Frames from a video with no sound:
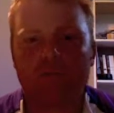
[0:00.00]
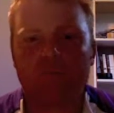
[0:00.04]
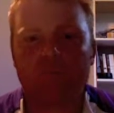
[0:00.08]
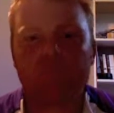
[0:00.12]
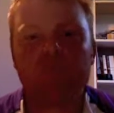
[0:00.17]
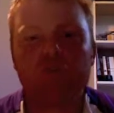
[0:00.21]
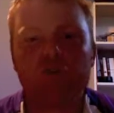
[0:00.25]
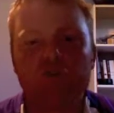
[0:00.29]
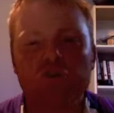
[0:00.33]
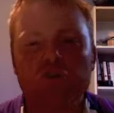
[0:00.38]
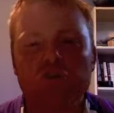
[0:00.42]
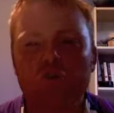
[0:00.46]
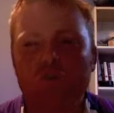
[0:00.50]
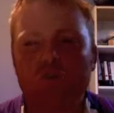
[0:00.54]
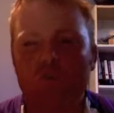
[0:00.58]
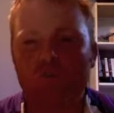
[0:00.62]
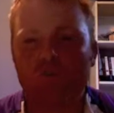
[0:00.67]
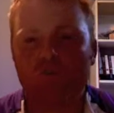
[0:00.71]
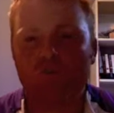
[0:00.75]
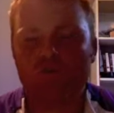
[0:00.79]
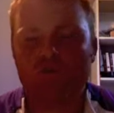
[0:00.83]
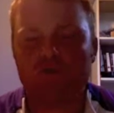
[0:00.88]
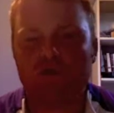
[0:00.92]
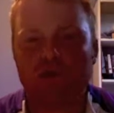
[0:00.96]
to do
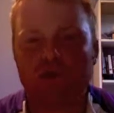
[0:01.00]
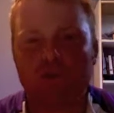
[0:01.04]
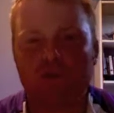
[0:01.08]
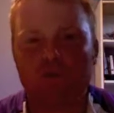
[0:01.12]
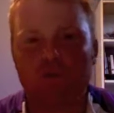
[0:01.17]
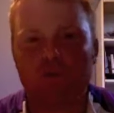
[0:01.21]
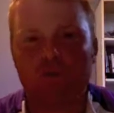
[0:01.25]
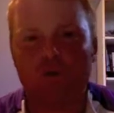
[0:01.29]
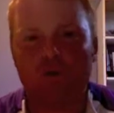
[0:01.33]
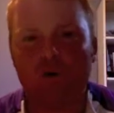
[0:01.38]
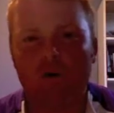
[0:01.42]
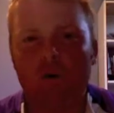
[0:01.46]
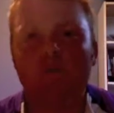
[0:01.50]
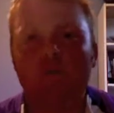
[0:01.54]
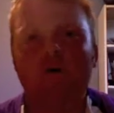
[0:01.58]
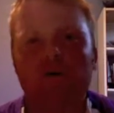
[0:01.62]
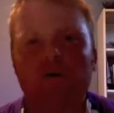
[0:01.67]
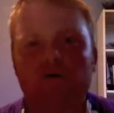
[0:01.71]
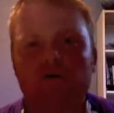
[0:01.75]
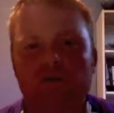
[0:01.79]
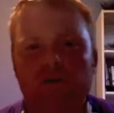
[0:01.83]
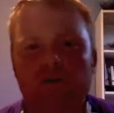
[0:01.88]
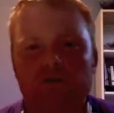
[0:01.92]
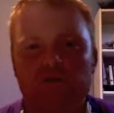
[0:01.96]
if you try to do a whole
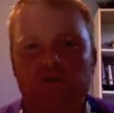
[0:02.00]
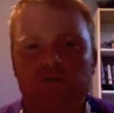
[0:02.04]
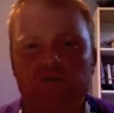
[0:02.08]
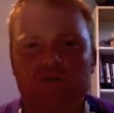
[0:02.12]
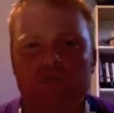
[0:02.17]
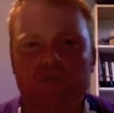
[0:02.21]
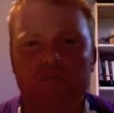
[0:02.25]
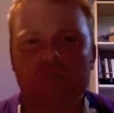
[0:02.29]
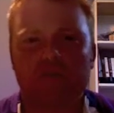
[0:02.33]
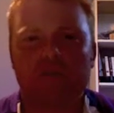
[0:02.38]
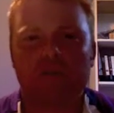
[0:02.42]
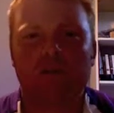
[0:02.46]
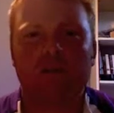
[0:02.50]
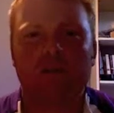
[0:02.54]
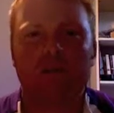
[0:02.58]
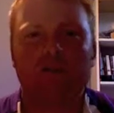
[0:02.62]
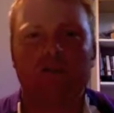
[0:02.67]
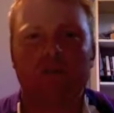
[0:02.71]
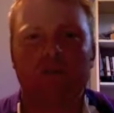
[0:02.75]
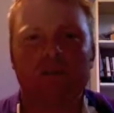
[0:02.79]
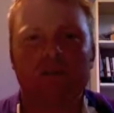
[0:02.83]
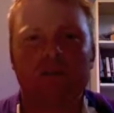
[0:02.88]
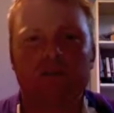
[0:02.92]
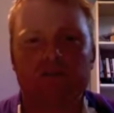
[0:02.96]
instructional design plan
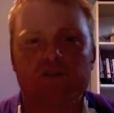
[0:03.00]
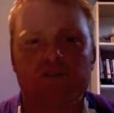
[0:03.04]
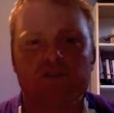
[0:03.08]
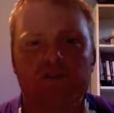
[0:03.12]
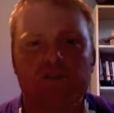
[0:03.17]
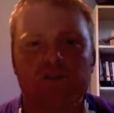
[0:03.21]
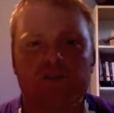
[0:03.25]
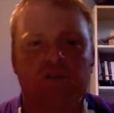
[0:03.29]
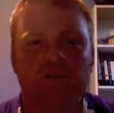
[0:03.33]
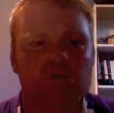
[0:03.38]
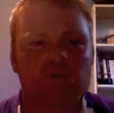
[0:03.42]
for each thing.